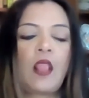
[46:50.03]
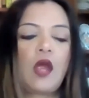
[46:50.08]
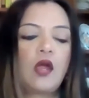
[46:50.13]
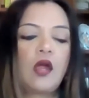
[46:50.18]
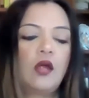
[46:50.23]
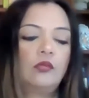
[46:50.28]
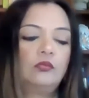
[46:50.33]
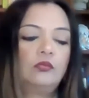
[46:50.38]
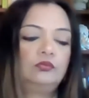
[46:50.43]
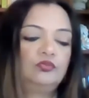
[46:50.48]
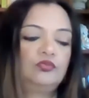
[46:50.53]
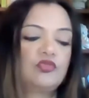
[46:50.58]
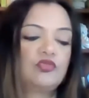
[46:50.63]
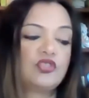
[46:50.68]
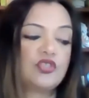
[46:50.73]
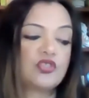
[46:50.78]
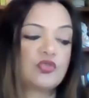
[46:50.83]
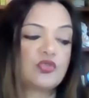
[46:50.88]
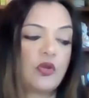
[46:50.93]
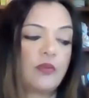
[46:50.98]
So
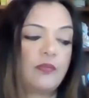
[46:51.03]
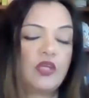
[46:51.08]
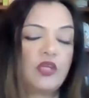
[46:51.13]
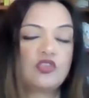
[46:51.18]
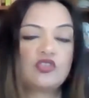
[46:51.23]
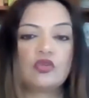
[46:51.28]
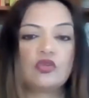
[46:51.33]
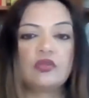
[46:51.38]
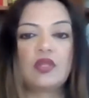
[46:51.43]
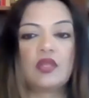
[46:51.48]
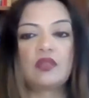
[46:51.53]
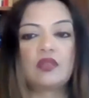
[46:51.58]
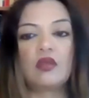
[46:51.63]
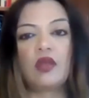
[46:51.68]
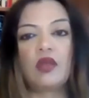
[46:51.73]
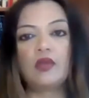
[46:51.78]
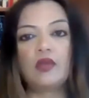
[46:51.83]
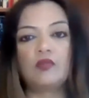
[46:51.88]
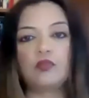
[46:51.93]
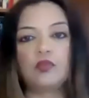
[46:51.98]
you just want to make sure that
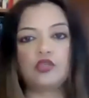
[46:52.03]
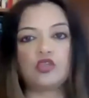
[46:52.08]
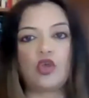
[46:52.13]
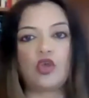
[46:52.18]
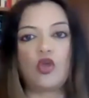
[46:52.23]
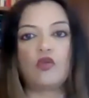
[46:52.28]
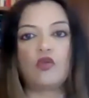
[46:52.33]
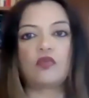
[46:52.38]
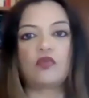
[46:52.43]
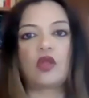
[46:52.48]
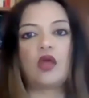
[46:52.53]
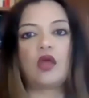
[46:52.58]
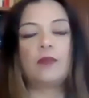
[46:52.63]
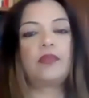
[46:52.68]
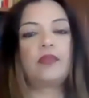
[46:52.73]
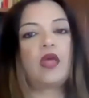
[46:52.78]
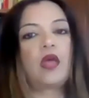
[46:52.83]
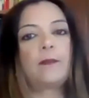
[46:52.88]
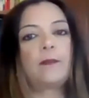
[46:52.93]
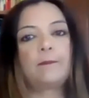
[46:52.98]
they're able to
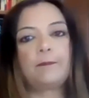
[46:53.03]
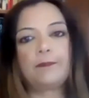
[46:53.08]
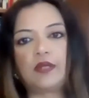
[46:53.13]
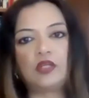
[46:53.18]
overcome that,